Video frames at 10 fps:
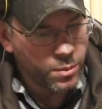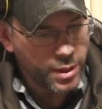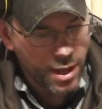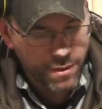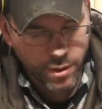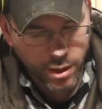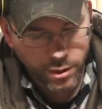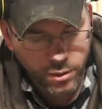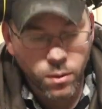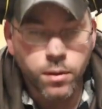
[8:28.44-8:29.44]
We have our
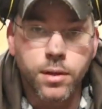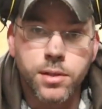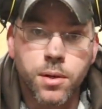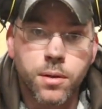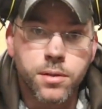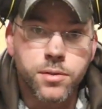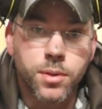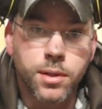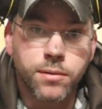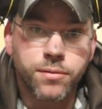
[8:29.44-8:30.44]
quarter inch holes
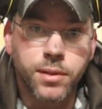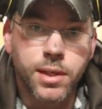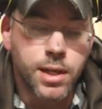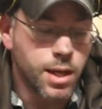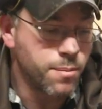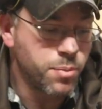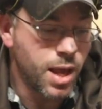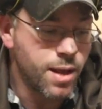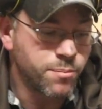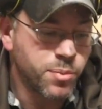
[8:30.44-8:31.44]
drilled for the uh,
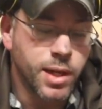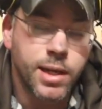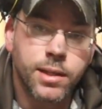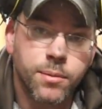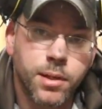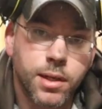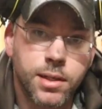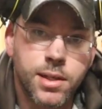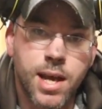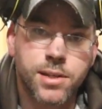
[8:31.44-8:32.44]
platen plate that we're gonna
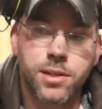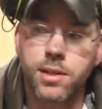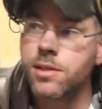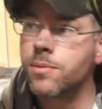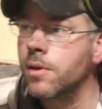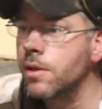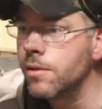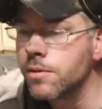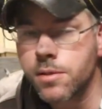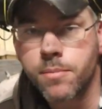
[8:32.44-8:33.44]
attach to this. We're gonna
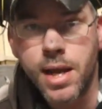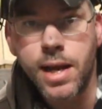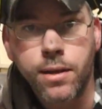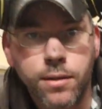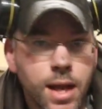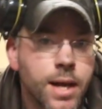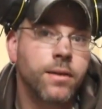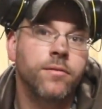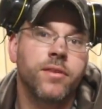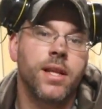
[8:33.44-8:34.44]
use some angle
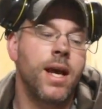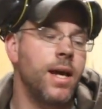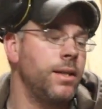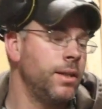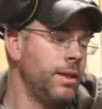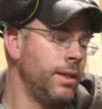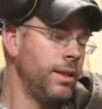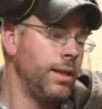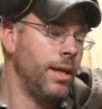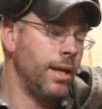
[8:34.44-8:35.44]
iron for that.
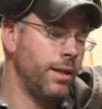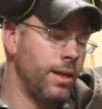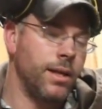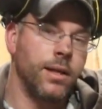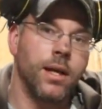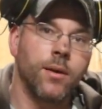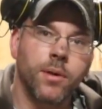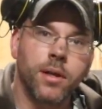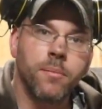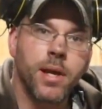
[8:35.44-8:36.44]
And then uh,
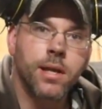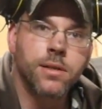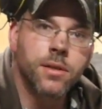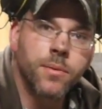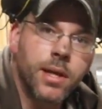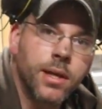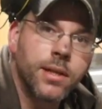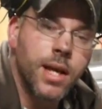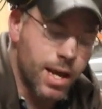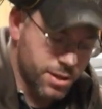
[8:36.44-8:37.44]
we're gonna make it so we can
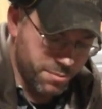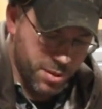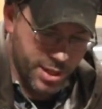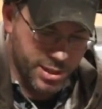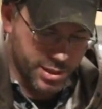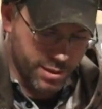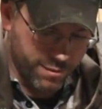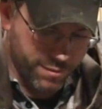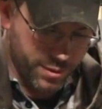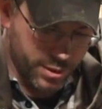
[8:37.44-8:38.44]
attach a piece
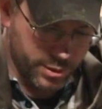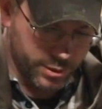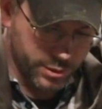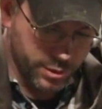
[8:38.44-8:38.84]
of